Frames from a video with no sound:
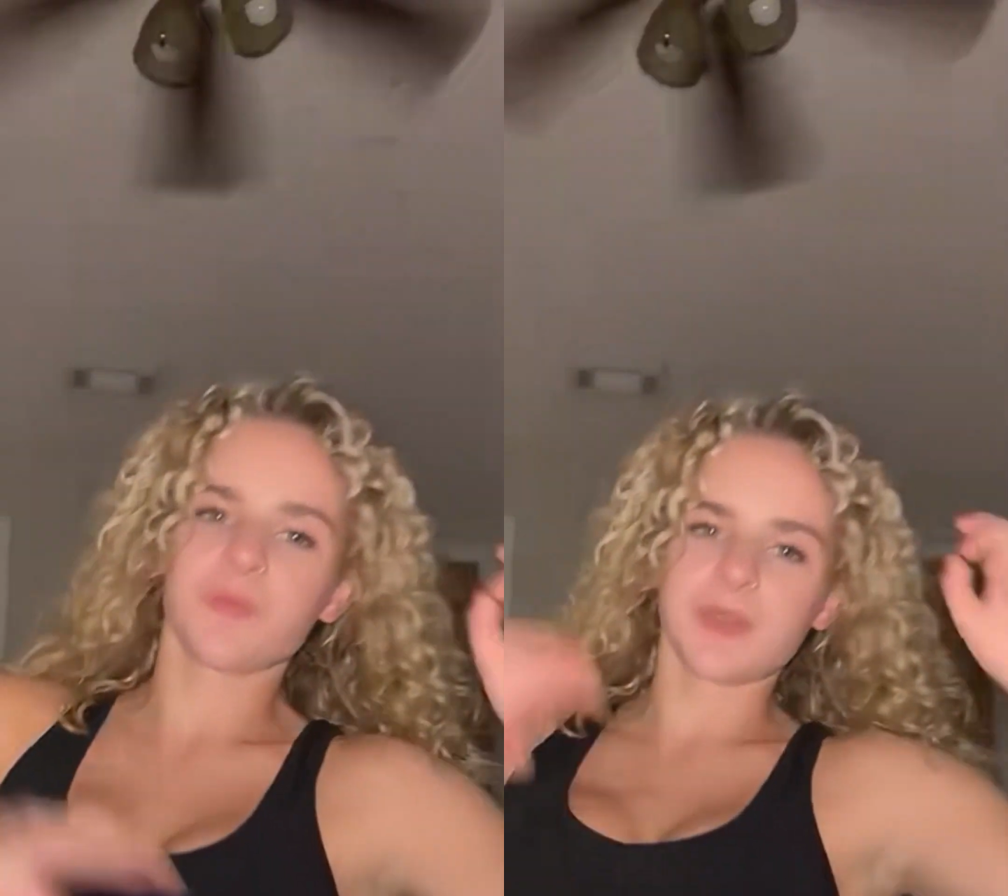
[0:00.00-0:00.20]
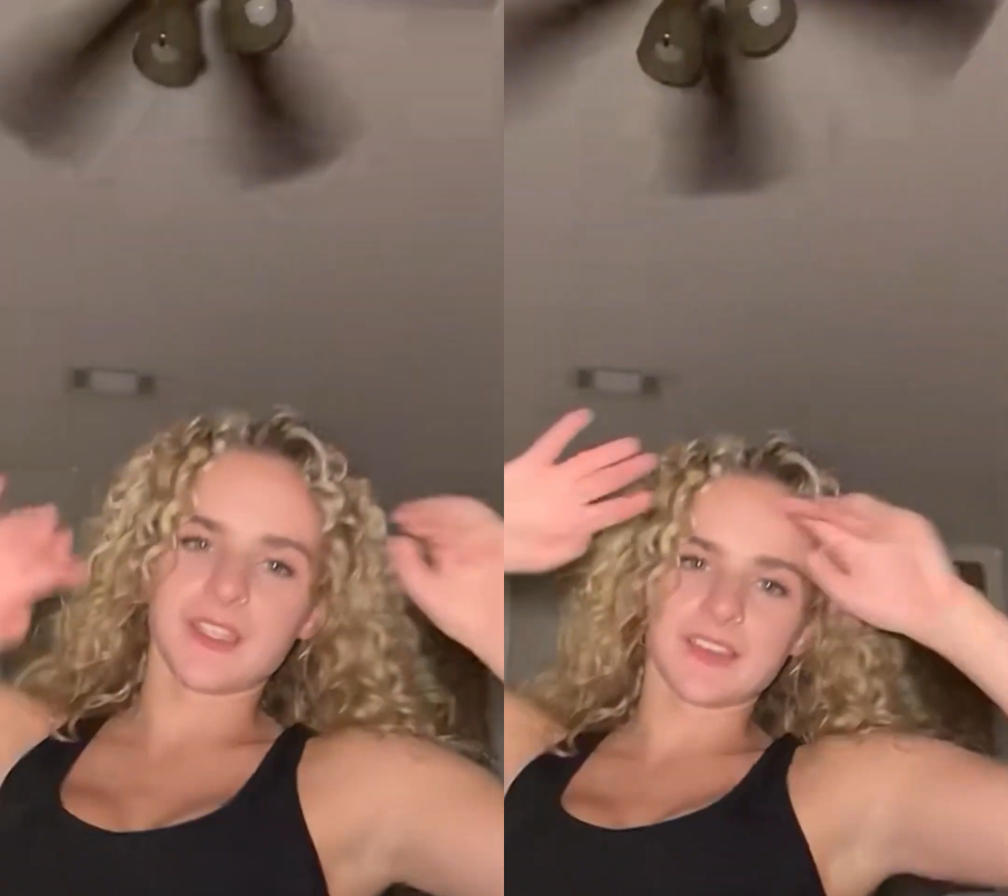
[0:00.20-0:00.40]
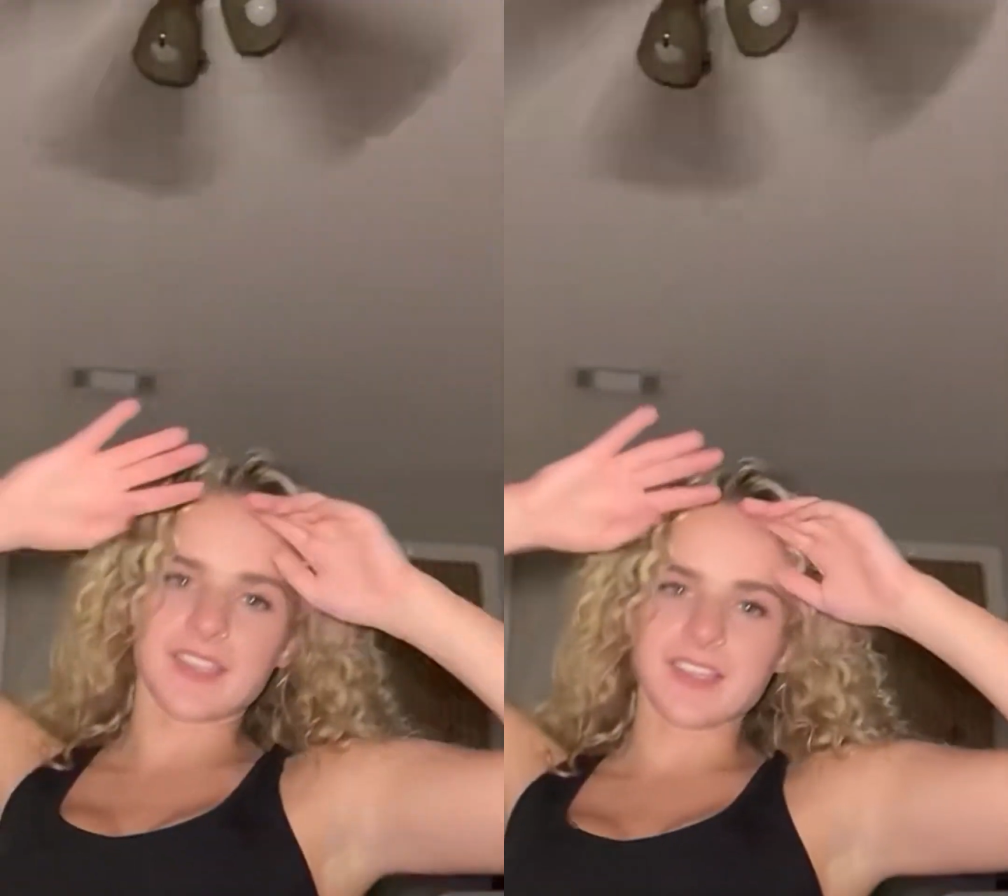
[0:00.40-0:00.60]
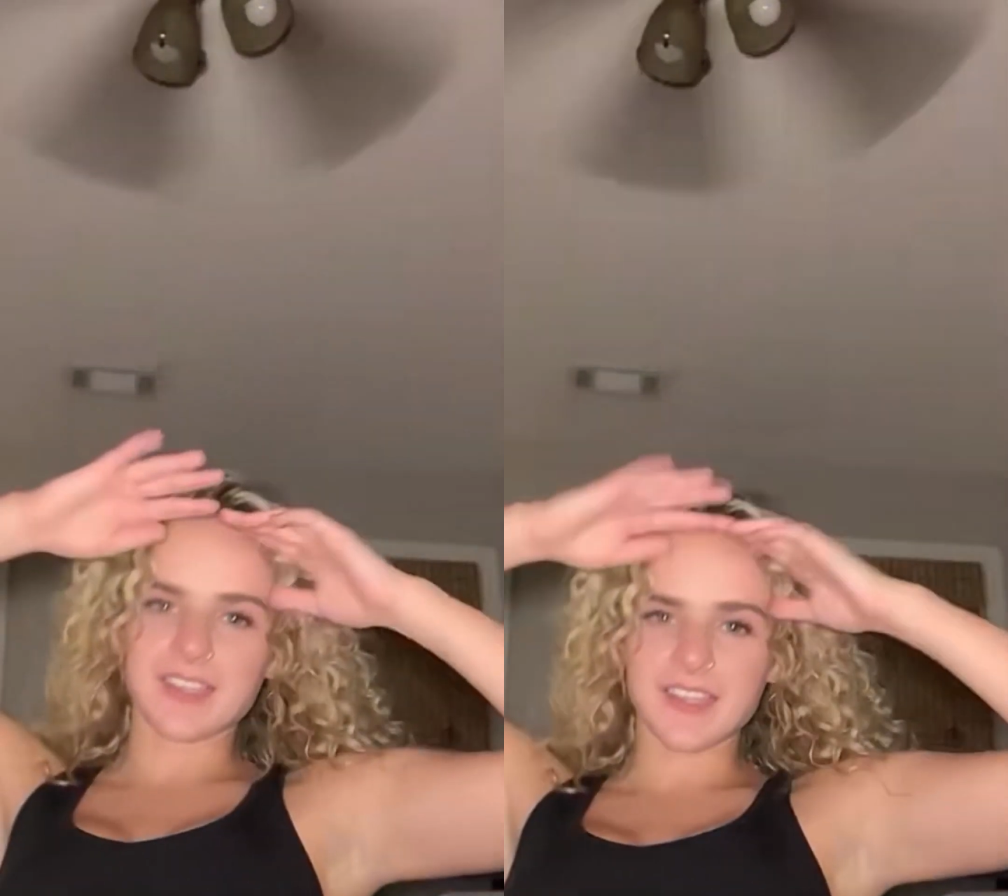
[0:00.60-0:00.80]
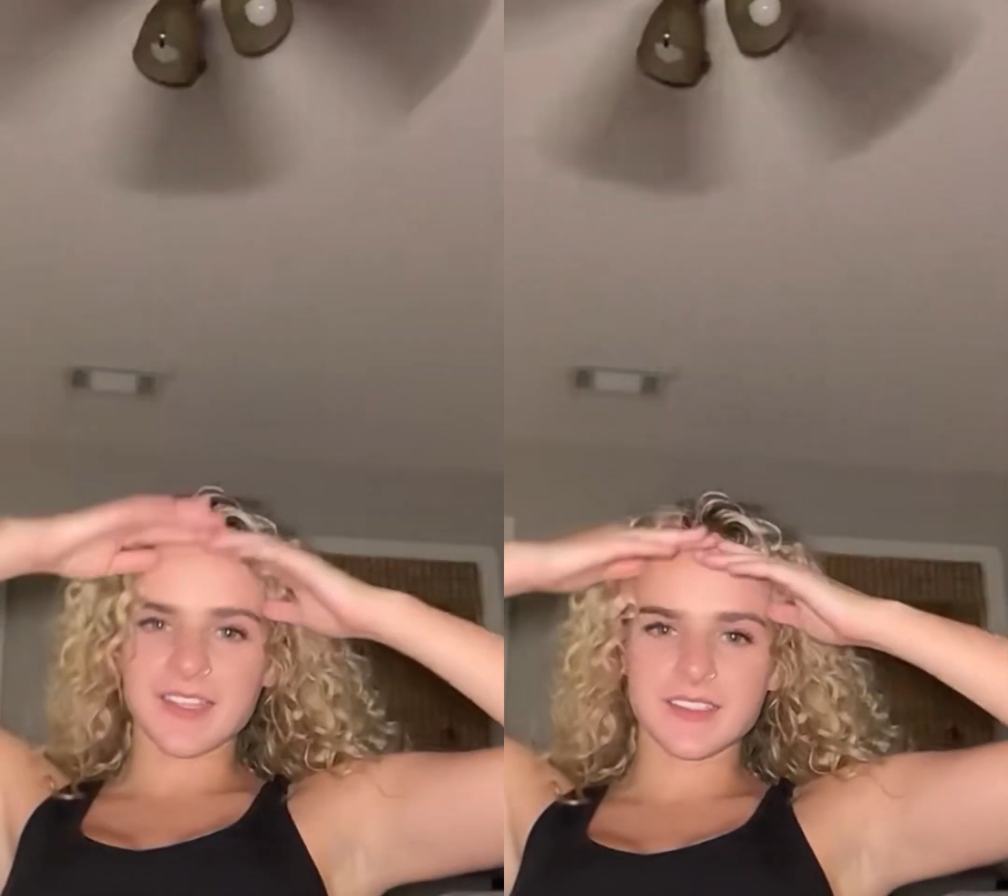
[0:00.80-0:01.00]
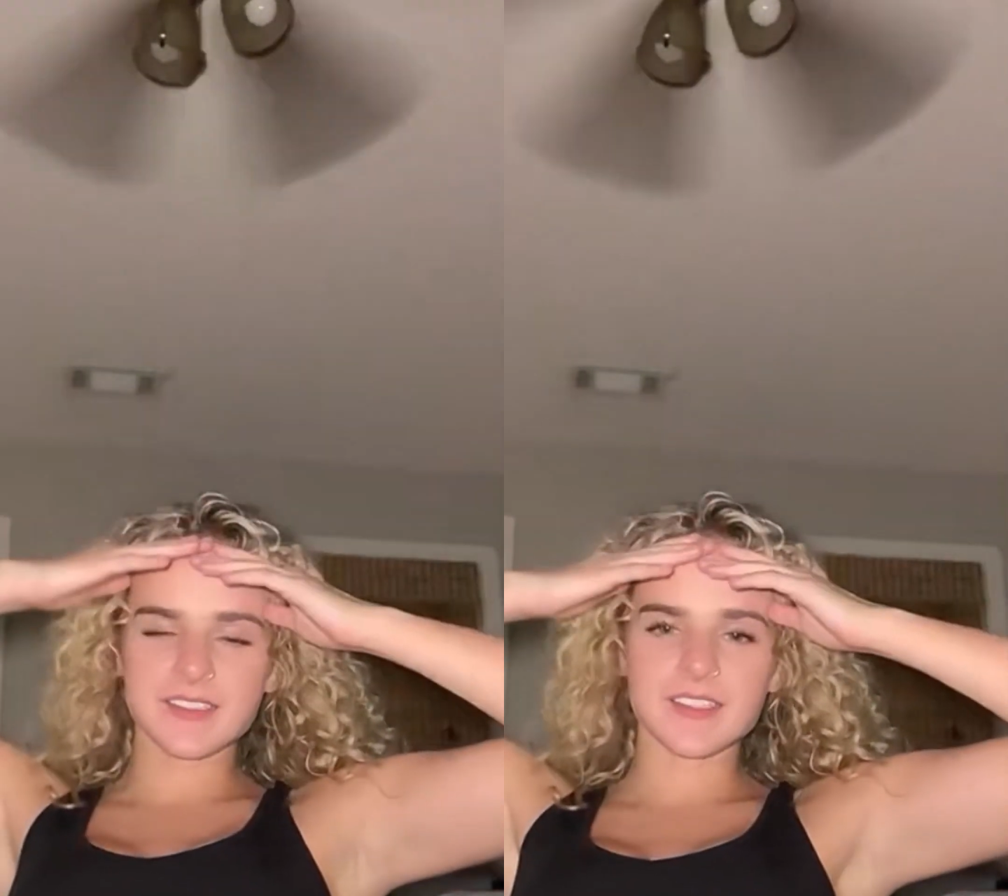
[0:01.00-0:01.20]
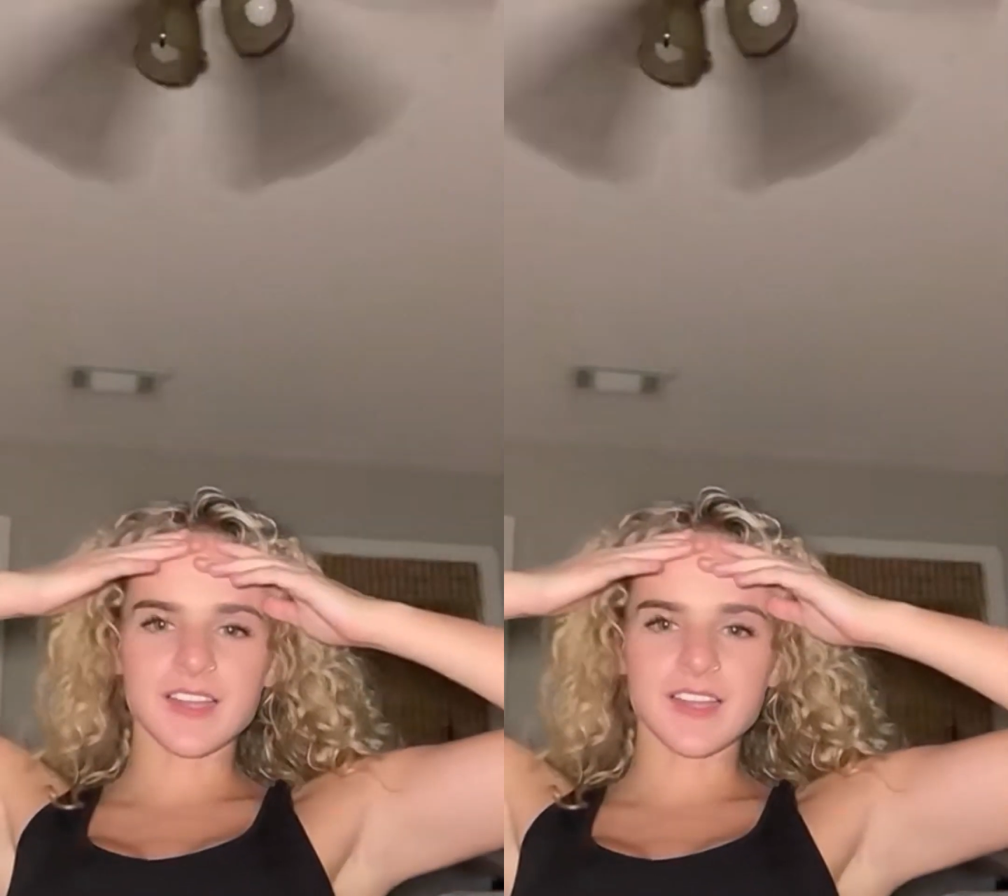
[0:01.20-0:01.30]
big thing and